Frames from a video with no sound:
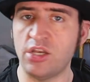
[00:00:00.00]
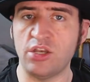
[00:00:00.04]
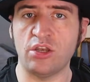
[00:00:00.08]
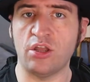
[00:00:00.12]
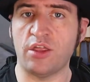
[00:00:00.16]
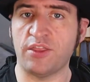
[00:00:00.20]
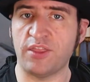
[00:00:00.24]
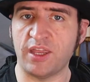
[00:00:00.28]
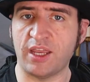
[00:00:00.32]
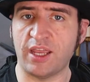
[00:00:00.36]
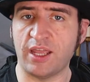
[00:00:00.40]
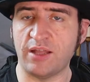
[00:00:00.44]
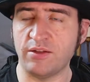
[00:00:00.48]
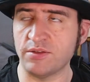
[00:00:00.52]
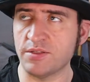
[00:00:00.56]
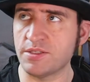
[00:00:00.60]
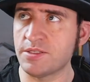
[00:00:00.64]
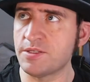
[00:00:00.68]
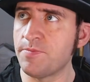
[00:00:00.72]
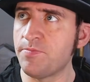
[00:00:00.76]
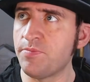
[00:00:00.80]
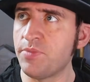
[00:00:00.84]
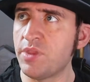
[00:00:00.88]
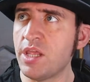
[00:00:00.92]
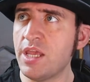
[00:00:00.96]
and nothing
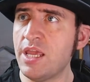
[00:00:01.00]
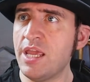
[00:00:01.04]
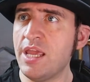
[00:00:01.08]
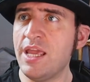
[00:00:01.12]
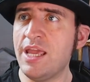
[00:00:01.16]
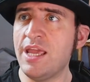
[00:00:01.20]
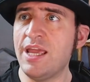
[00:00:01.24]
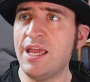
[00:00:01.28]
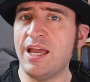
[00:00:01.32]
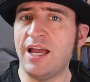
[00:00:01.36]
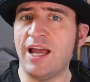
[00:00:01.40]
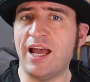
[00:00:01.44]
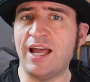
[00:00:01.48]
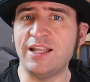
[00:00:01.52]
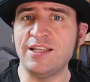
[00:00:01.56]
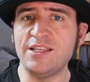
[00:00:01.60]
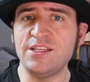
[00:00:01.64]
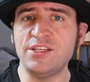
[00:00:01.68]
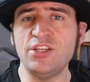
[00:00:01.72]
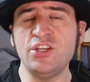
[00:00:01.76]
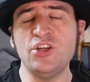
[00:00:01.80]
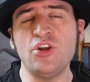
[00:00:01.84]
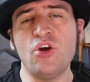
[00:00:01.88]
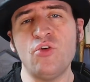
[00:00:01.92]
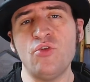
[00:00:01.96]
else.
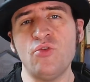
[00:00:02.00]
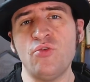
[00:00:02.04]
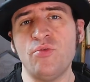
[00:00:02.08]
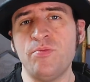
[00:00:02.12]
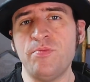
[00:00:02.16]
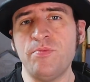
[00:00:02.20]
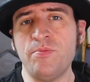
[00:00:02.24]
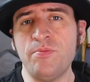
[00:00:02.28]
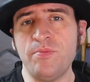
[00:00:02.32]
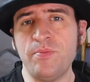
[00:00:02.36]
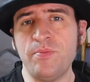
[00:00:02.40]
And, you know,